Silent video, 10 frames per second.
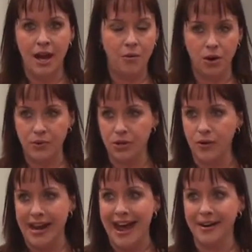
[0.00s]
I work with a
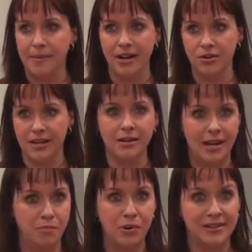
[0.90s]
great animator that
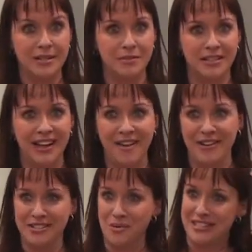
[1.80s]
then brings them to life,
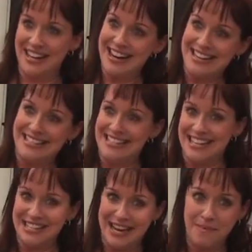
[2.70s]
and it's almost like he can
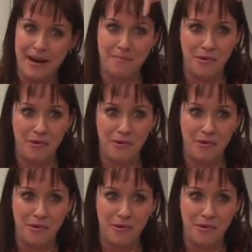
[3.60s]
see inside my